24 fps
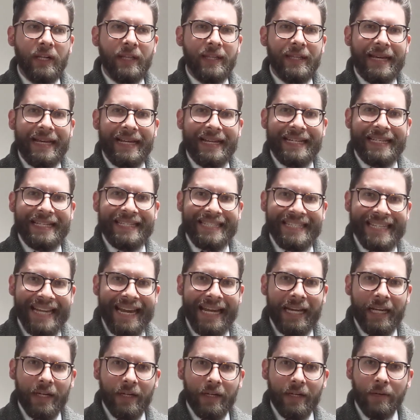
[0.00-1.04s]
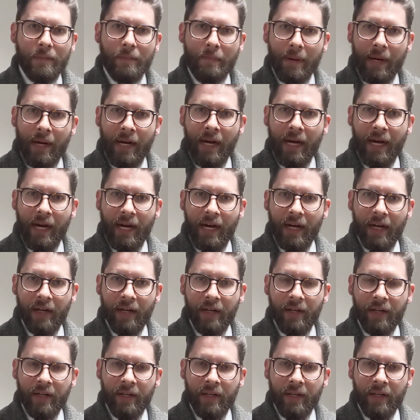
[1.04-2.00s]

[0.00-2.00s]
that 2nd bar,